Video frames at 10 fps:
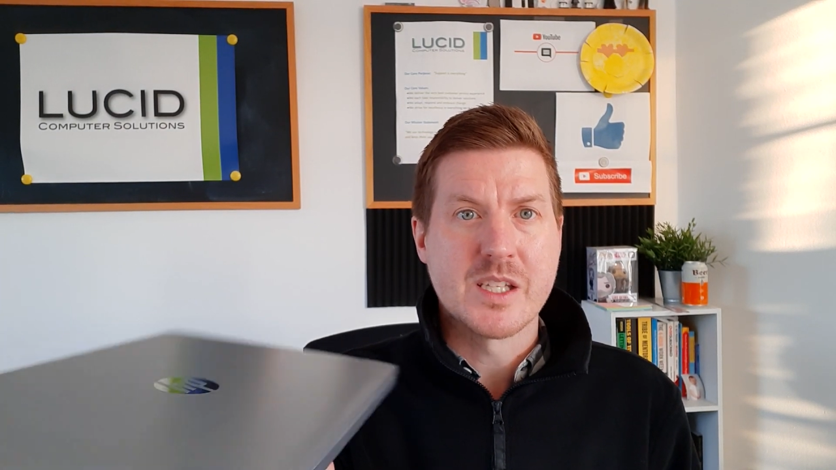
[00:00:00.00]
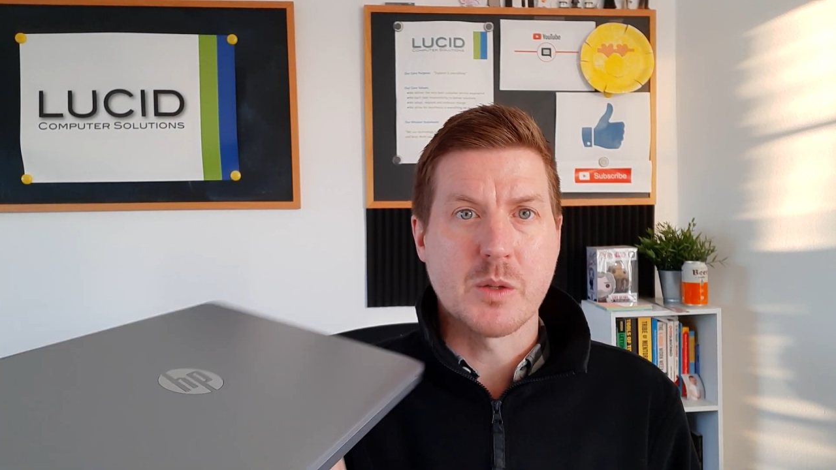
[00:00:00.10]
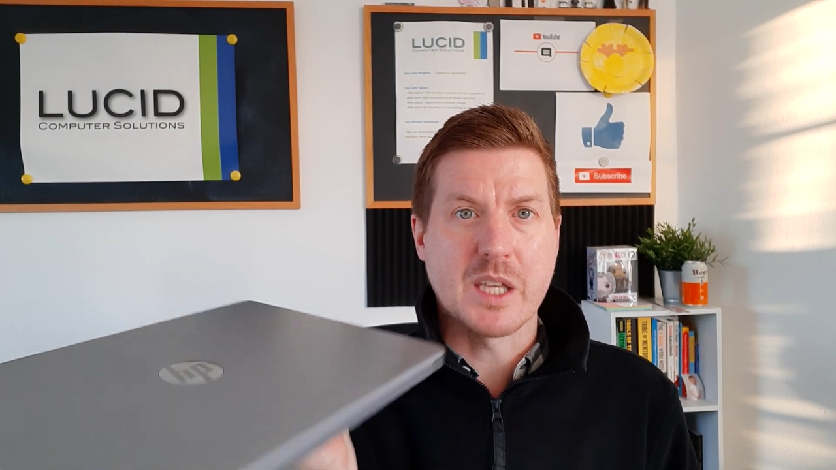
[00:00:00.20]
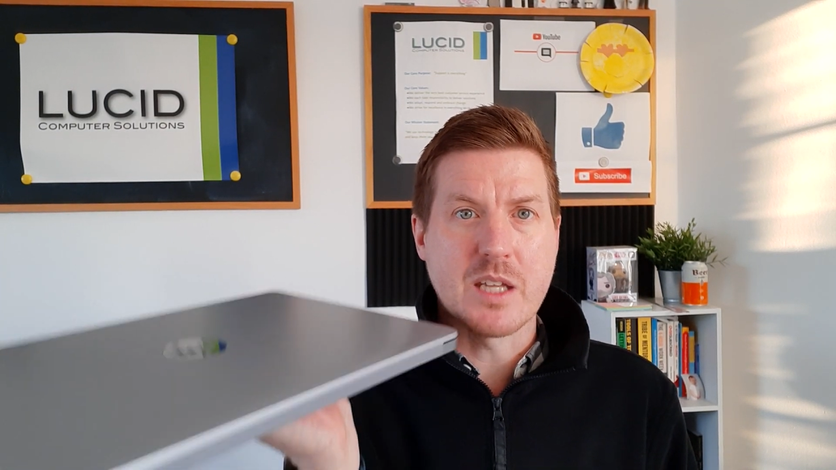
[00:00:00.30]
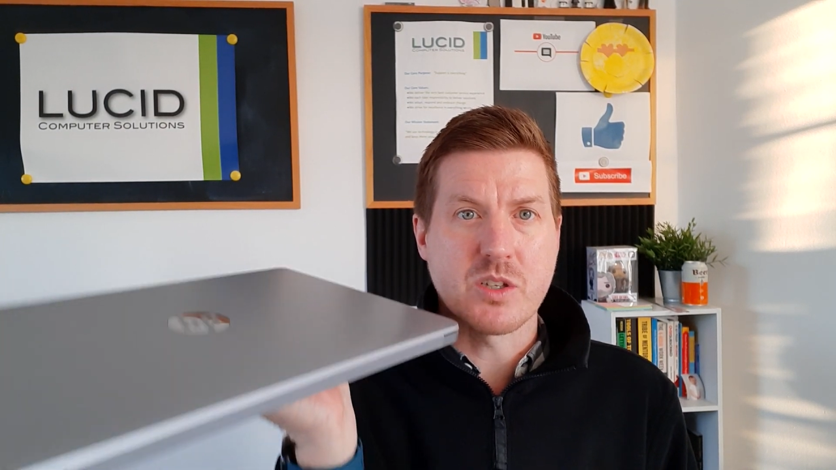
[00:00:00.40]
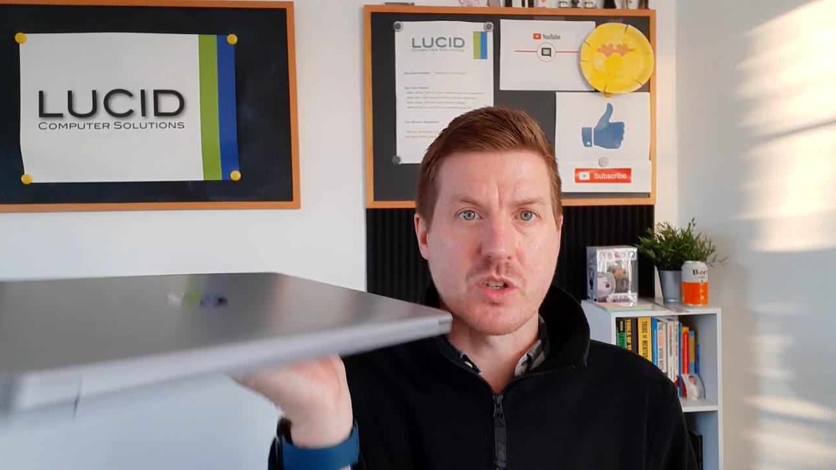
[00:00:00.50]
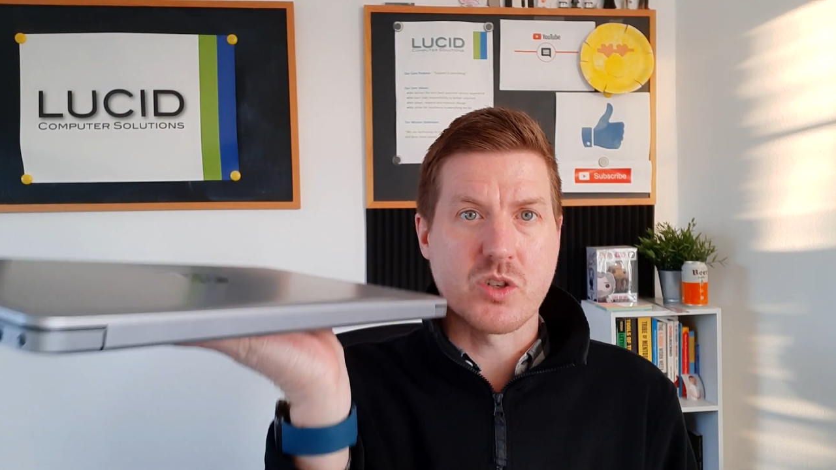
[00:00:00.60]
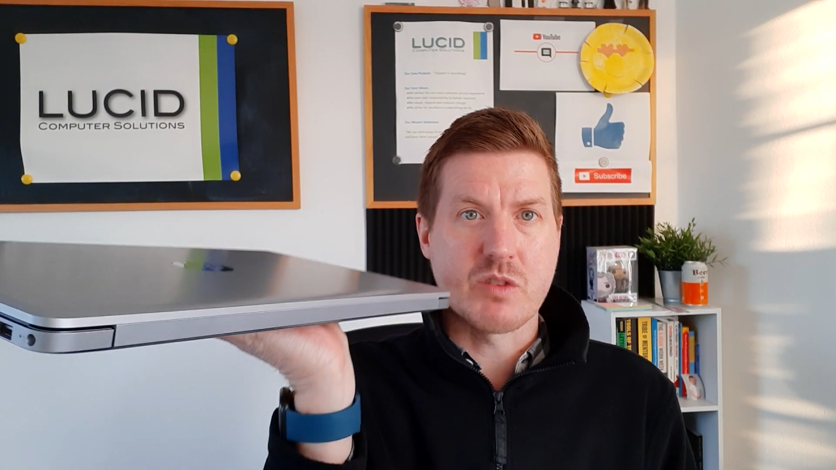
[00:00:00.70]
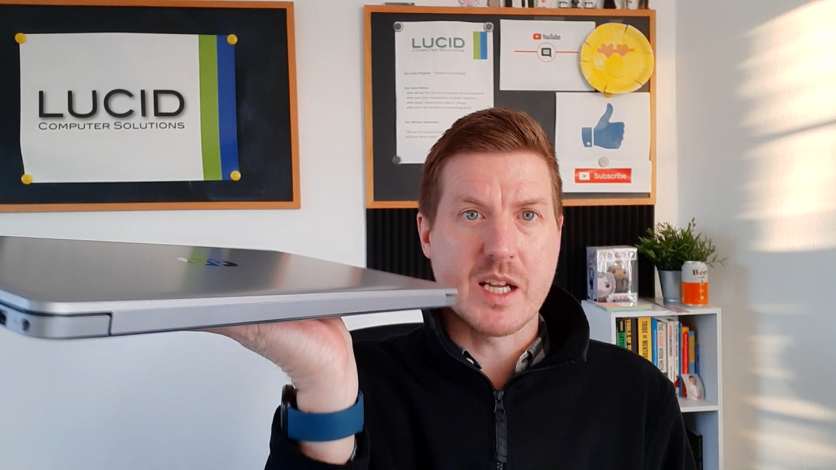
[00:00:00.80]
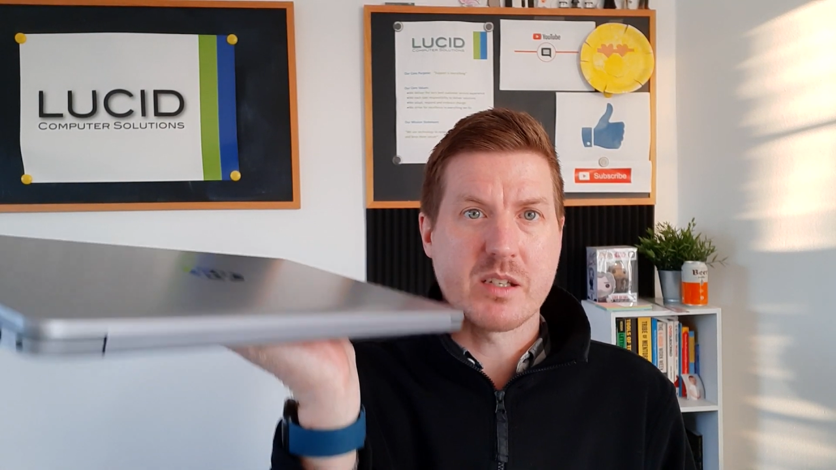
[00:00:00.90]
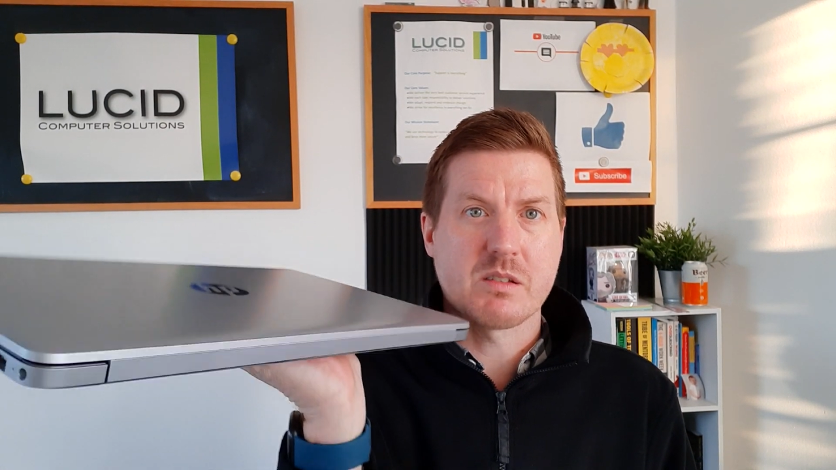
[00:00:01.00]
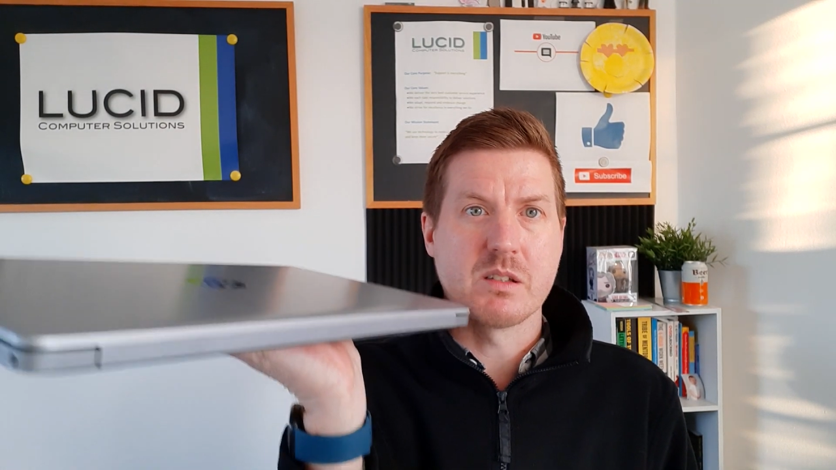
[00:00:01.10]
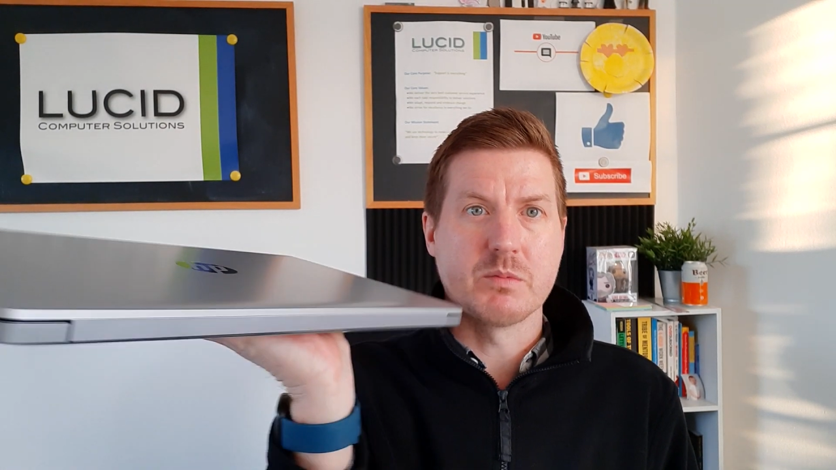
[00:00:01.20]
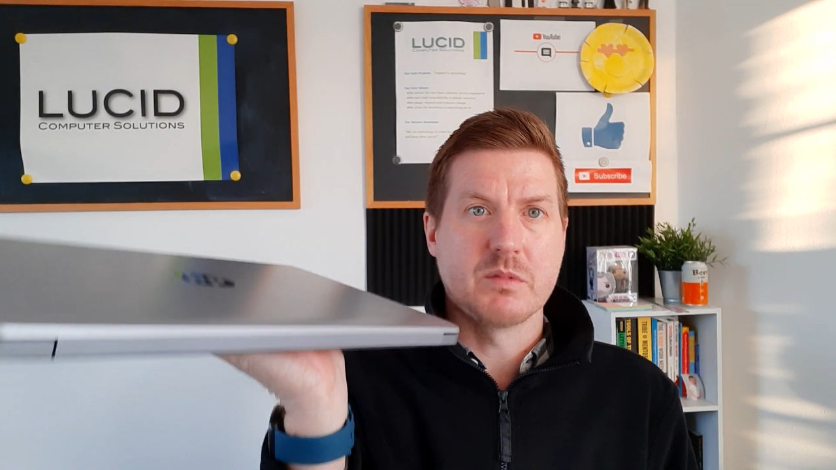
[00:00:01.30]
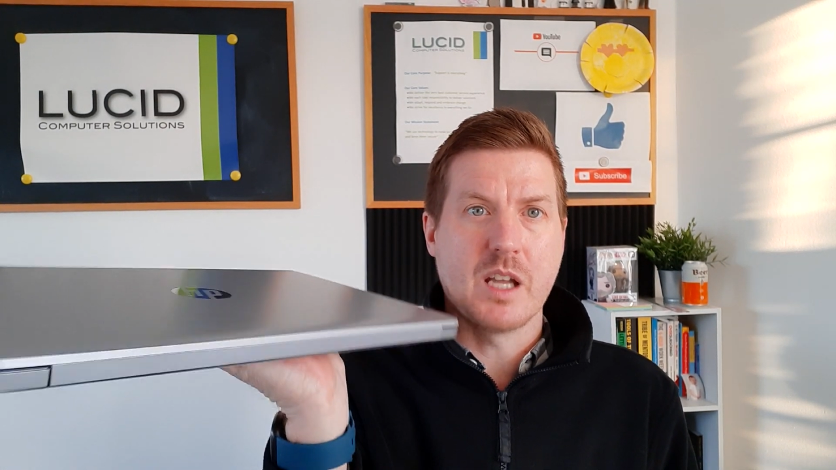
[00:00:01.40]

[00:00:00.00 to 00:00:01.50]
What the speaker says: So again, just to stress that,